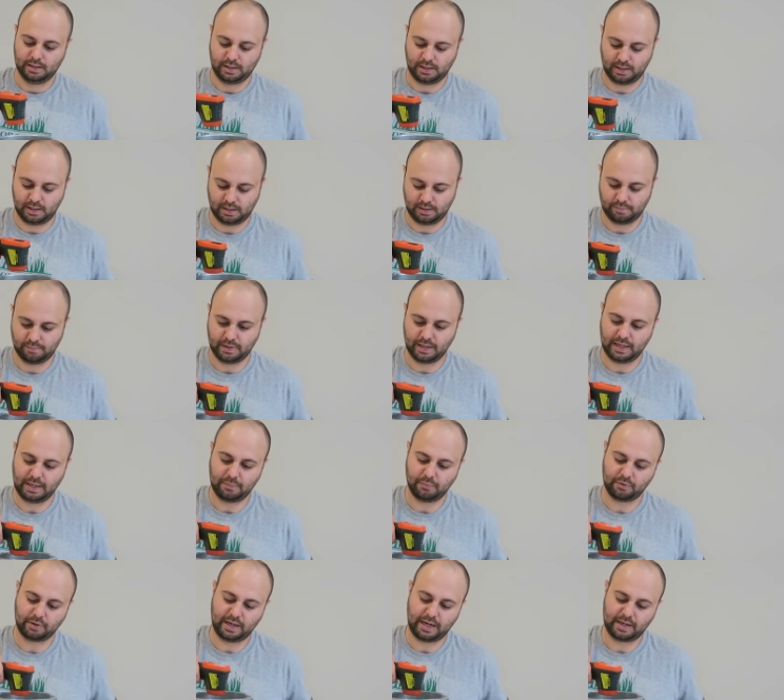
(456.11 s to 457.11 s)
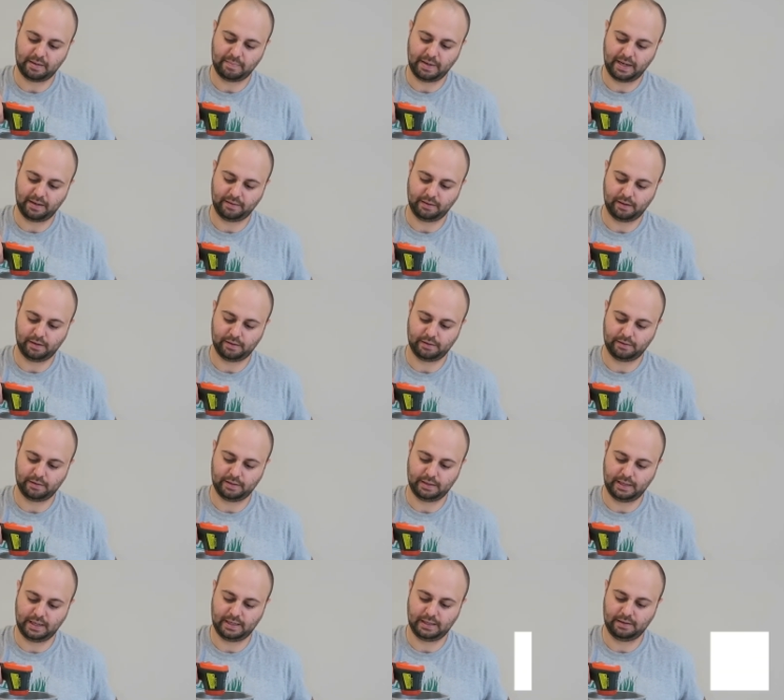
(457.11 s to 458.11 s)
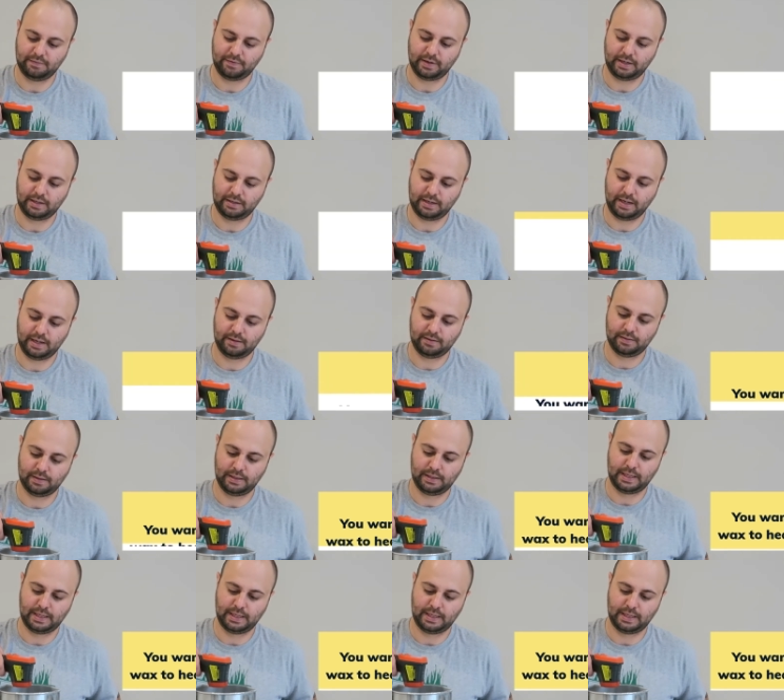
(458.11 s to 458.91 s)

And we're at about 180 right now.